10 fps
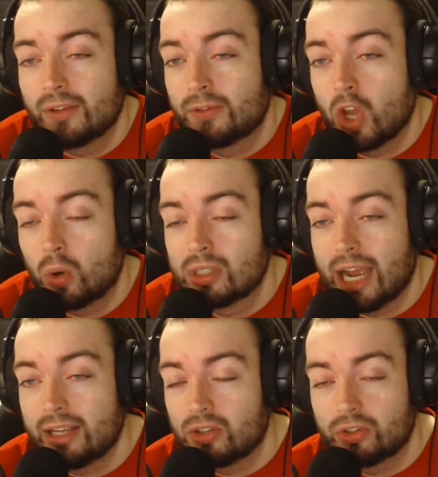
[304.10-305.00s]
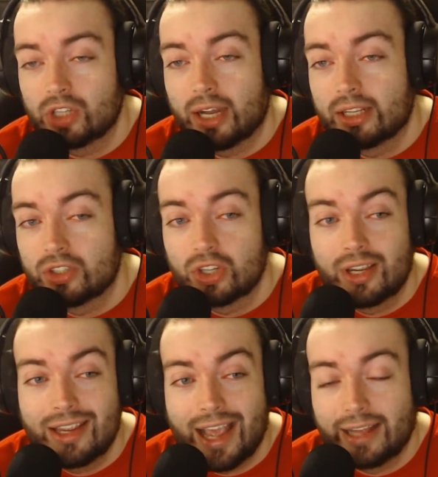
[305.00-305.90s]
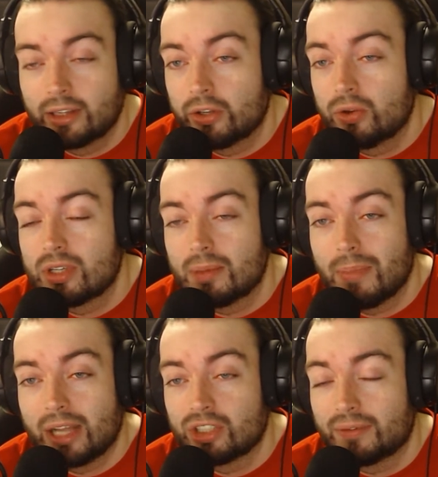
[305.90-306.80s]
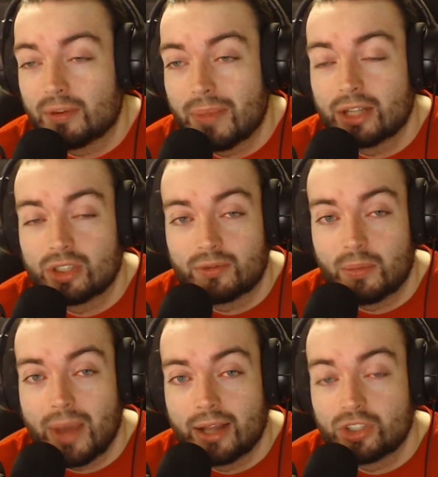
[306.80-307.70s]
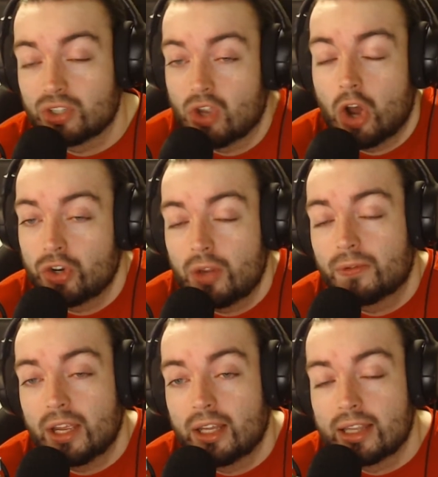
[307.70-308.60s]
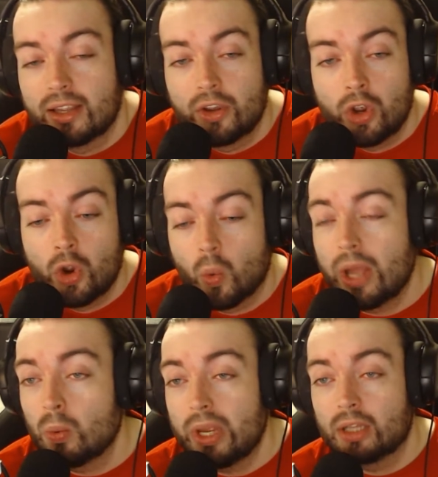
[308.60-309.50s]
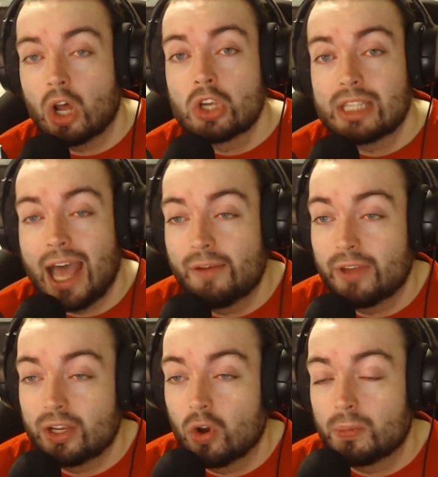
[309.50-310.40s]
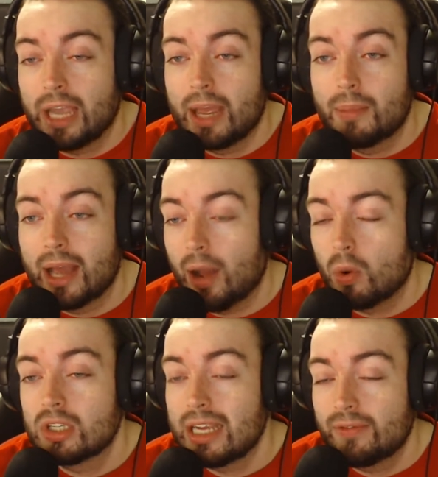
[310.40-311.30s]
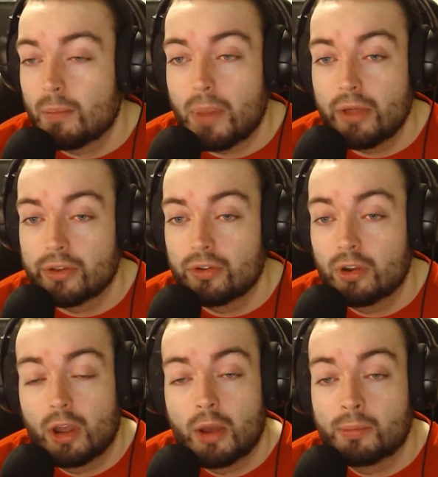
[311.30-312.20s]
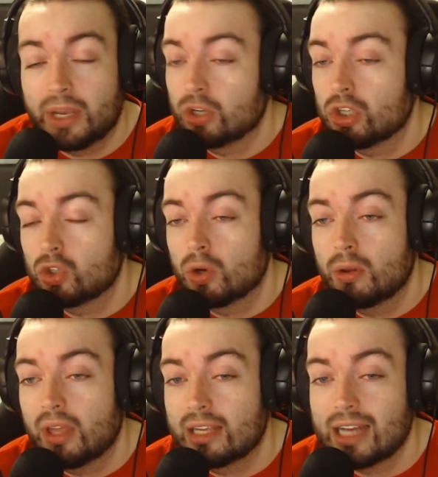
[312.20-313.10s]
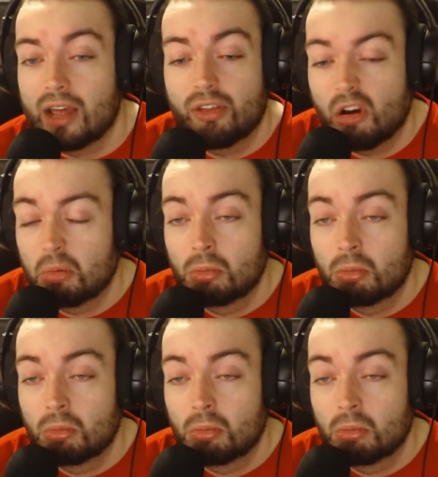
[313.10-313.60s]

no title challenge and losing match after match after match. It's not a new feeling. When we lost that FA Cup game, I wasn't even bothered because the truth is I thought